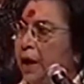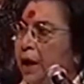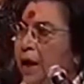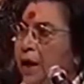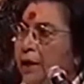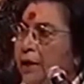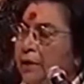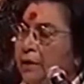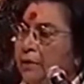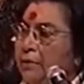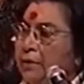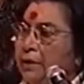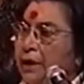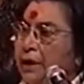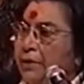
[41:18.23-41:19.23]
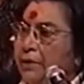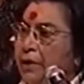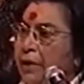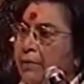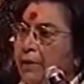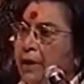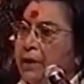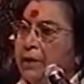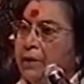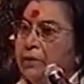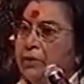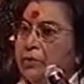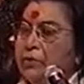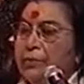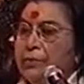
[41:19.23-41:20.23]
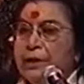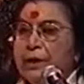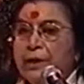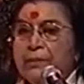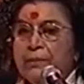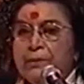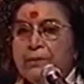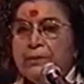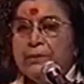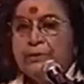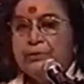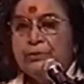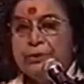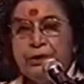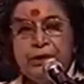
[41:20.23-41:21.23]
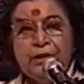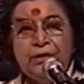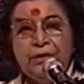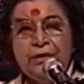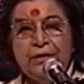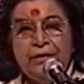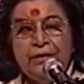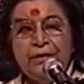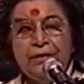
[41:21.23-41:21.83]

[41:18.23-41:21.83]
And with that drama, you will be able to see